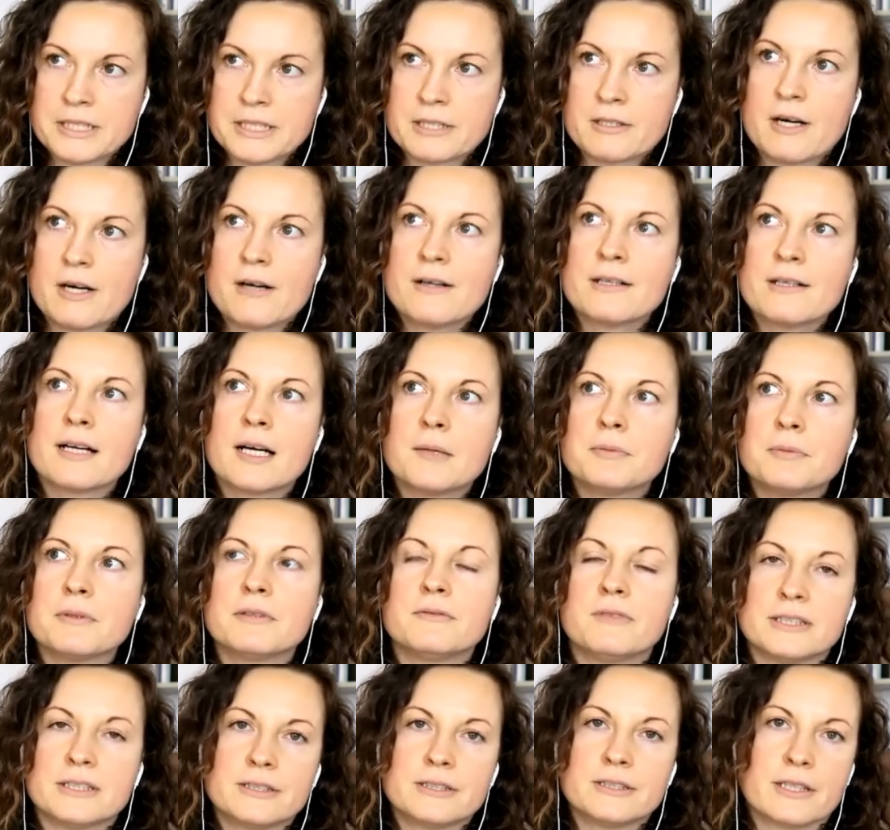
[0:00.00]
but there are a
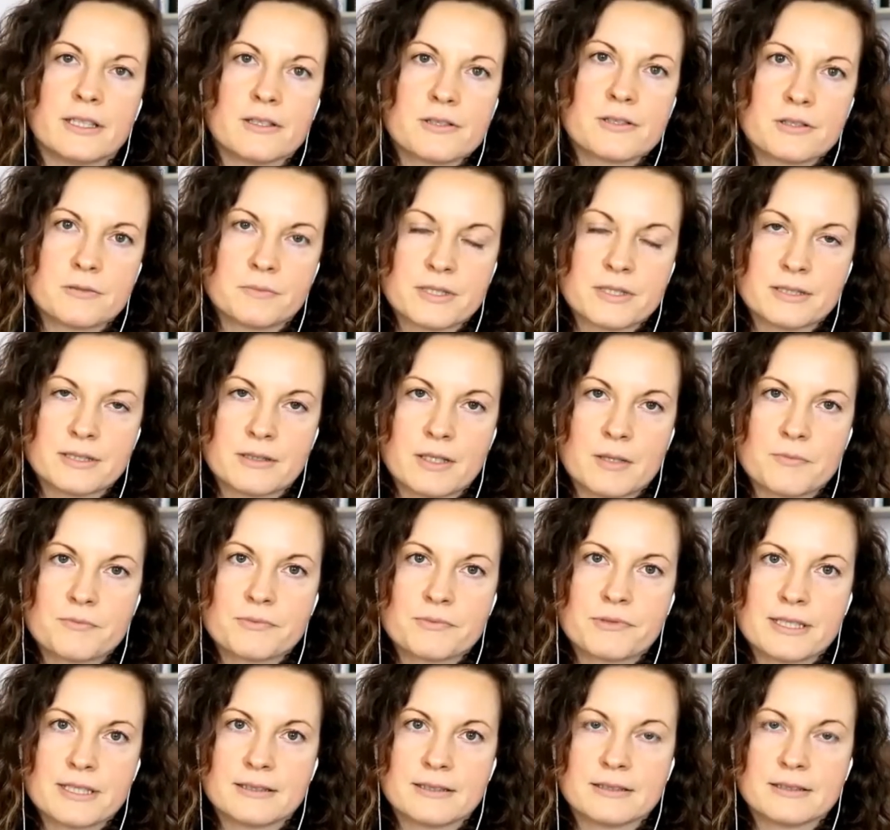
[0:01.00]
couple of other instruments that
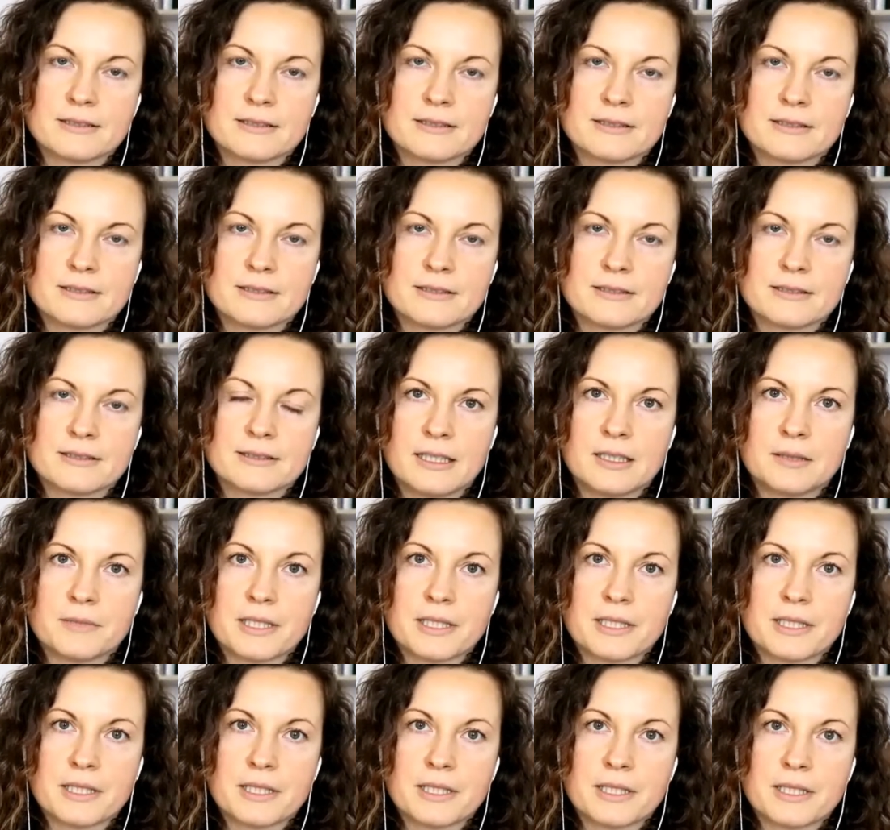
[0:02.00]
are present
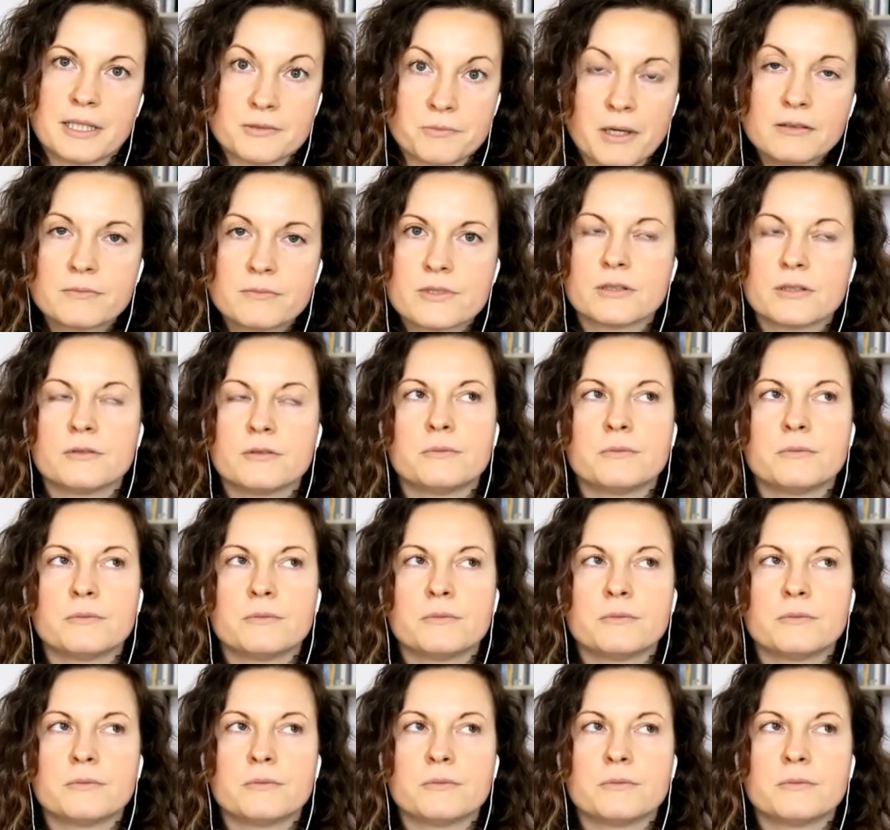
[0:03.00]
um, as well.